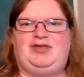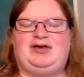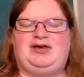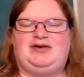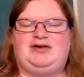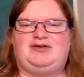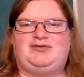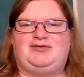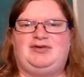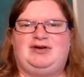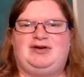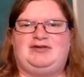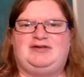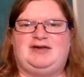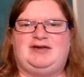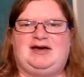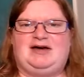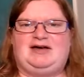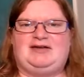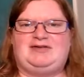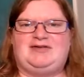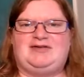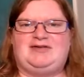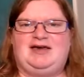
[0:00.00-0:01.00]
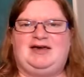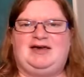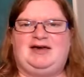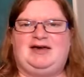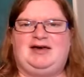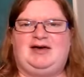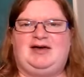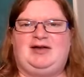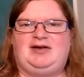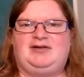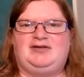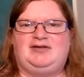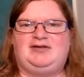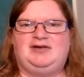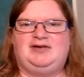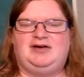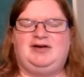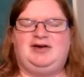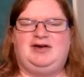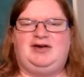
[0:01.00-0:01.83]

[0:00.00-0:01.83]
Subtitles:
things restarting, and